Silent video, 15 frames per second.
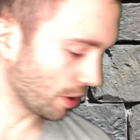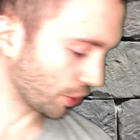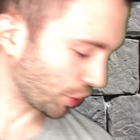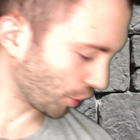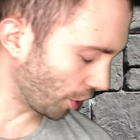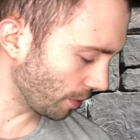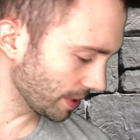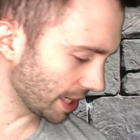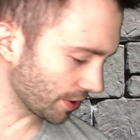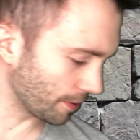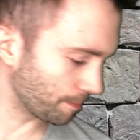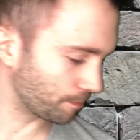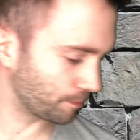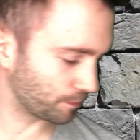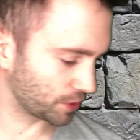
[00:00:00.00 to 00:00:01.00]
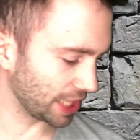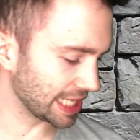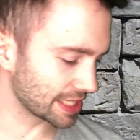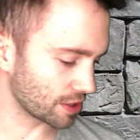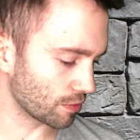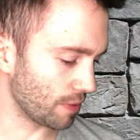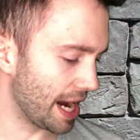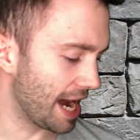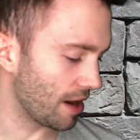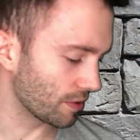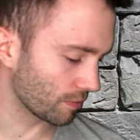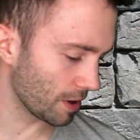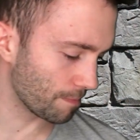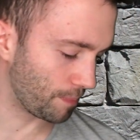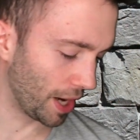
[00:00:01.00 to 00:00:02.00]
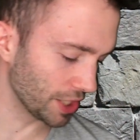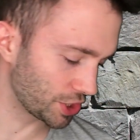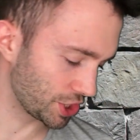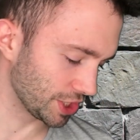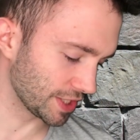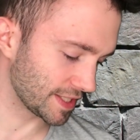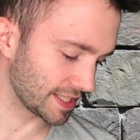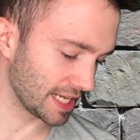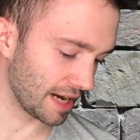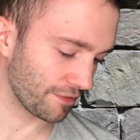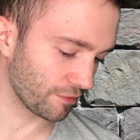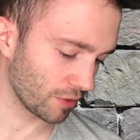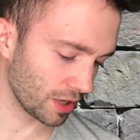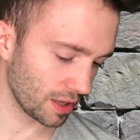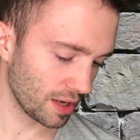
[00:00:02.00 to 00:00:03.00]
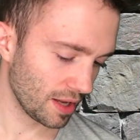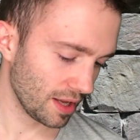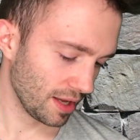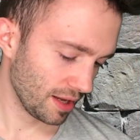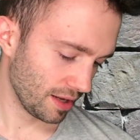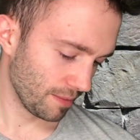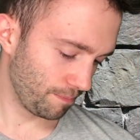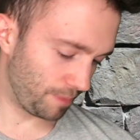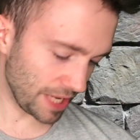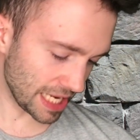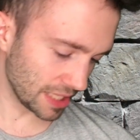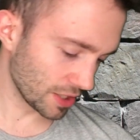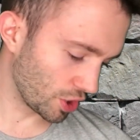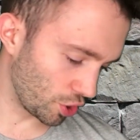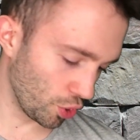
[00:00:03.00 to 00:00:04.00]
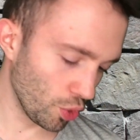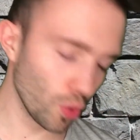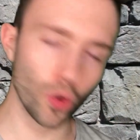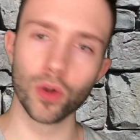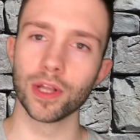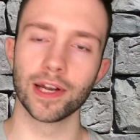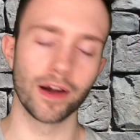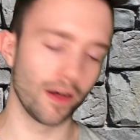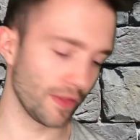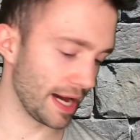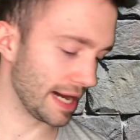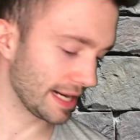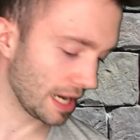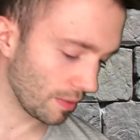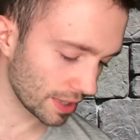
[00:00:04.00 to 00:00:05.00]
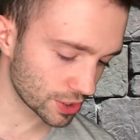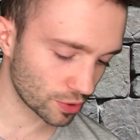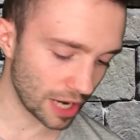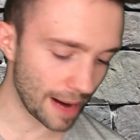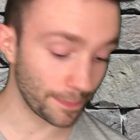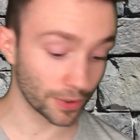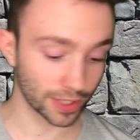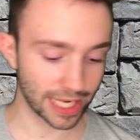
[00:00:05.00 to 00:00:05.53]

throwing other things around. We're punching stuff. We're being cool and all that. Now, what does Grappler